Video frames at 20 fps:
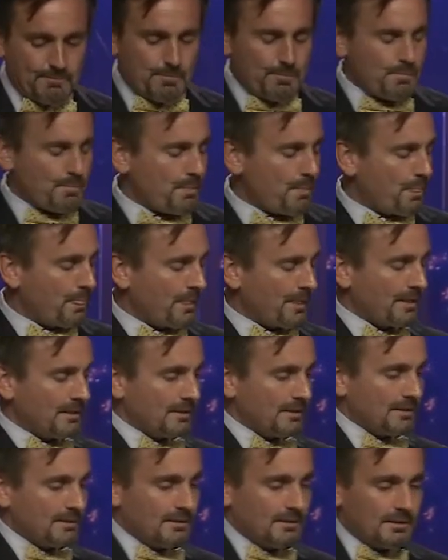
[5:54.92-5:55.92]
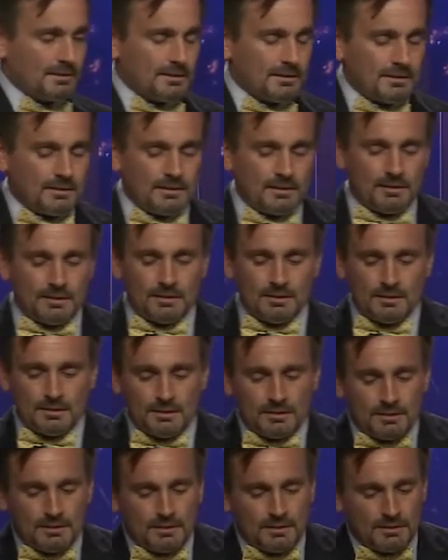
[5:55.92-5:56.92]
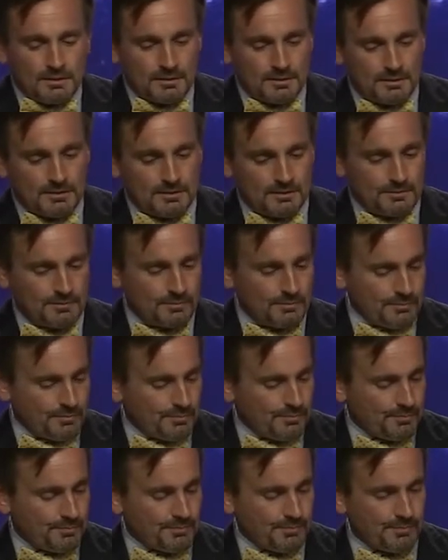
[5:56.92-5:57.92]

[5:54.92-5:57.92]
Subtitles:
No one is speaking in this clip.